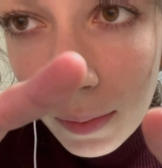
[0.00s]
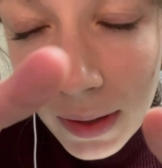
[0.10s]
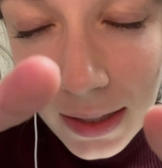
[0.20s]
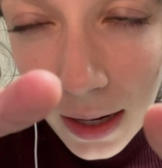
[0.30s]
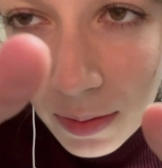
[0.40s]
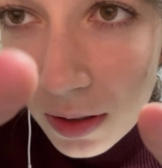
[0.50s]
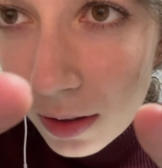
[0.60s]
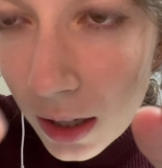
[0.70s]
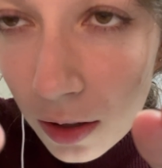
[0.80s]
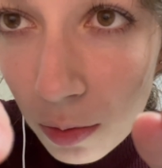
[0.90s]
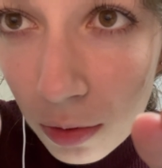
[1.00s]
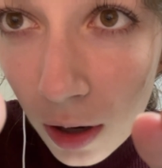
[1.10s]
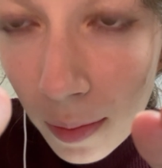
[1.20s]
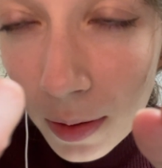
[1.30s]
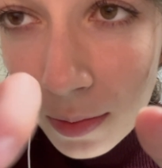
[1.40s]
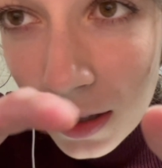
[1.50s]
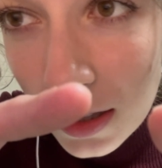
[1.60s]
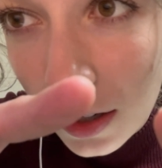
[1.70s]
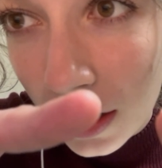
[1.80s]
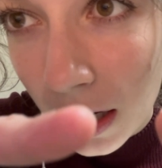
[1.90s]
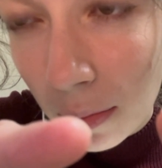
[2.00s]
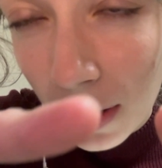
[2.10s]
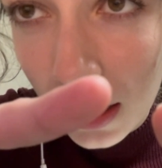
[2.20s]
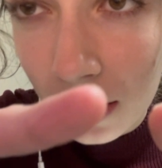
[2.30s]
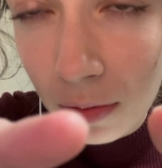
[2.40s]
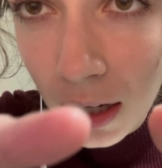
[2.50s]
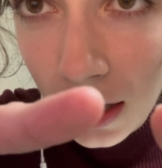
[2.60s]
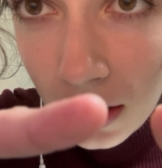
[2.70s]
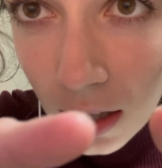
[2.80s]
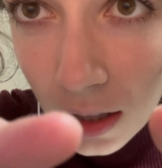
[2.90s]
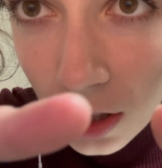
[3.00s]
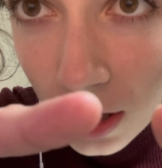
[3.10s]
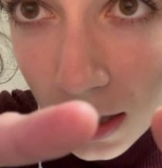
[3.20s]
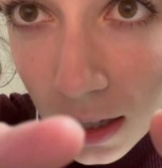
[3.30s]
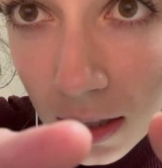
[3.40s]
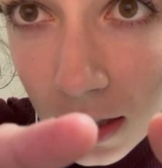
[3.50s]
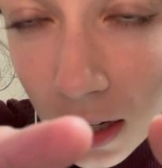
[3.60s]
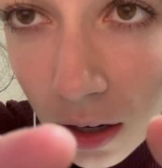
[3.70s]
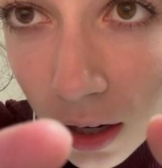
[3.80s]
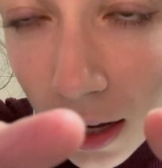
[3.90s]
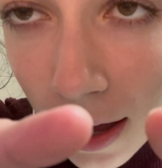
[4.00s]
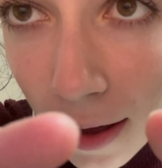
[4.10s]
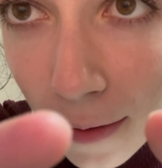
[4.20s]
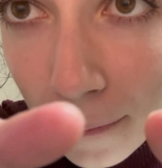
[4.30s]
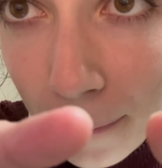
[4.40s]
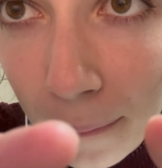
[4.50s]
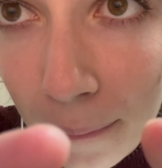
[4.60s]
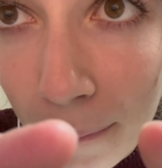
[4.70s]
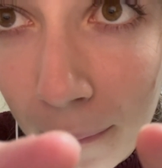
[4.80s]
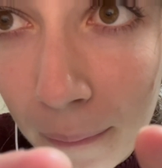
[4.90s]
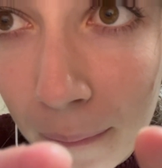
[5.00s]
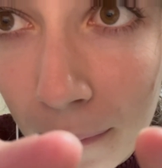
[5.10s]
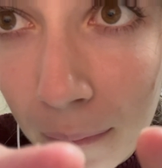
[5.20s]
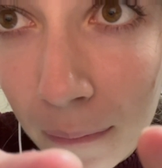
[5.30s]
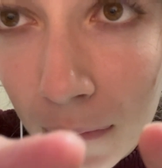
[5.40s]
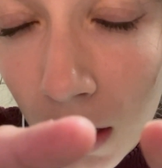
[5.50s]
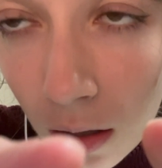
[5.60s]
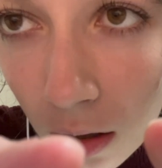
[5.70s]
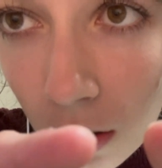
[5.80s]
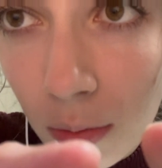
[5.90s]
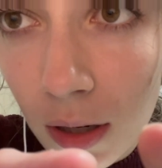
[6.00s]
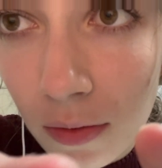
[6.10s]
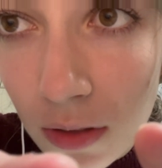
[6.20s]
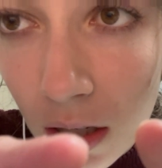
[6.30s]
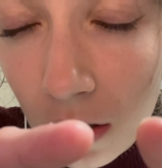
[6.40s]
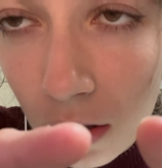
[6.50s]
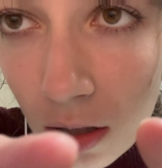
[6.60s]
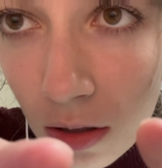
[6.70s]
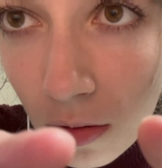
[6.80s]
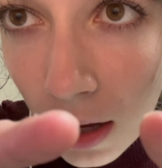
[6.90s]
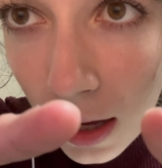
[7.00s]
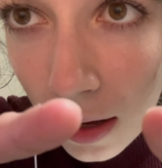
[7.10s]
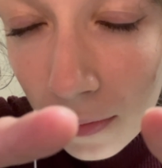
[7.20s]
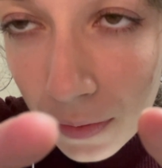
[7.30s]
That's absolutely no problem. Is there any pain when I touch this area? A little bit of tenderness, okay.